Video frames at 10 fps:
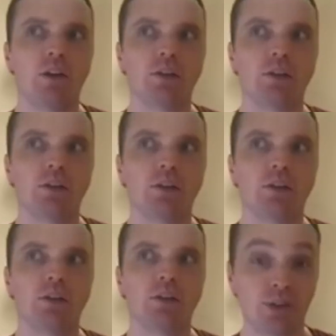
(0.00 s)
So
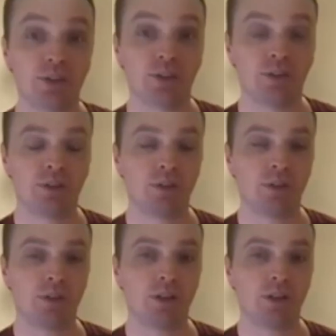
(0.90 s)
interesting
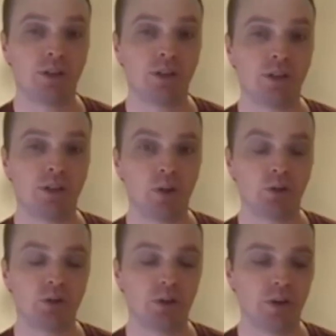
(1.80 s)

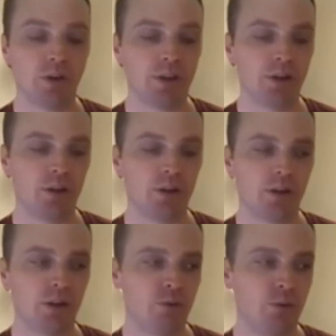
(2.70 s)
question here. I think
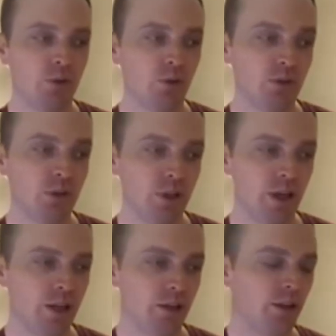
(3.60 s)
if we looked
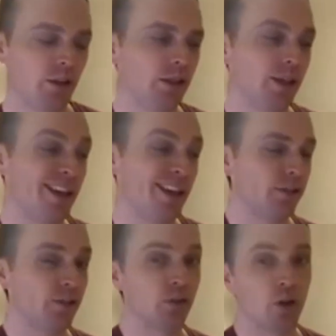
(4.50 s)
at the
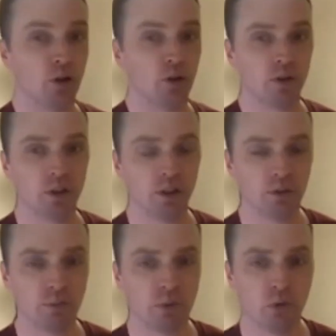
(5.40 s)
cases over
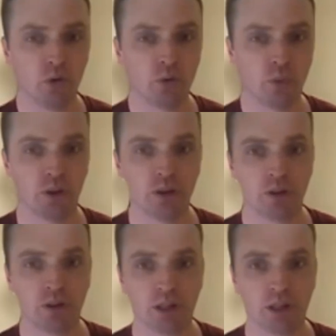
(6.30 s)
in Perth with
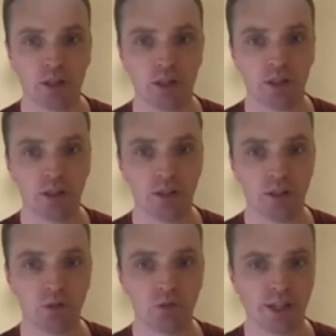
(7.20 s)

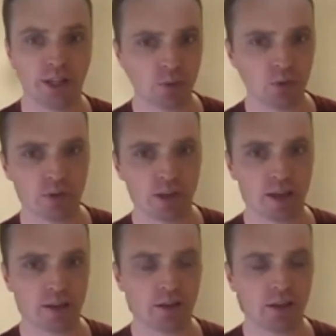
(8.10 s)
the TransPerth
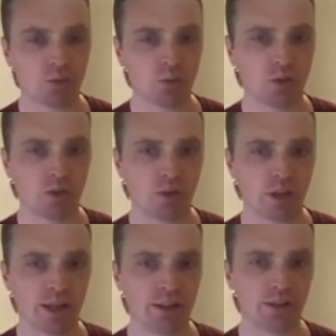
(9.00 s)
hack, as well
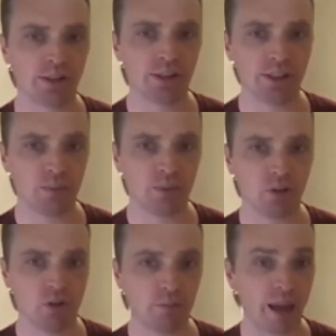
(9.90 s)
as the dumping
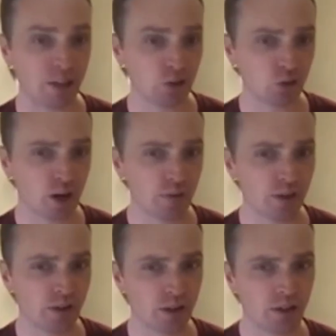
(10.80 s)
of pager
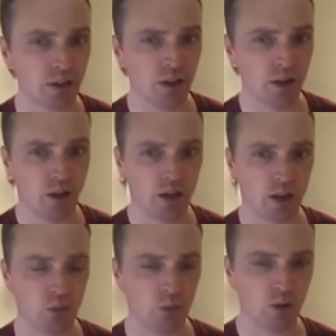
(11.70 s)
traffic that
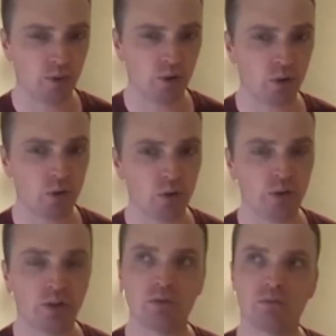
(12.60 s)
all have
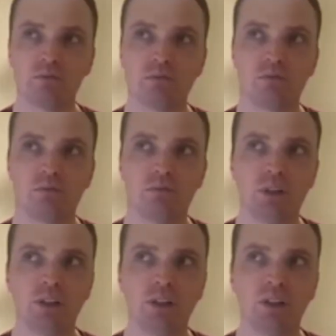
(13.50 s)
occurred
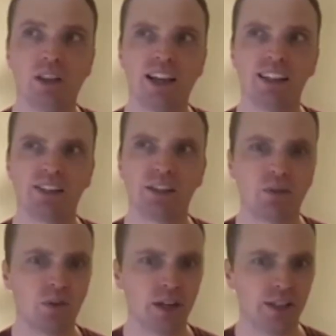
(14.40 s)
in the last 7
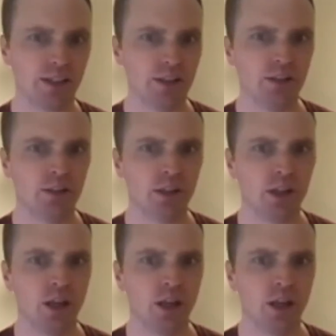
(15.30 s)
or 8 years,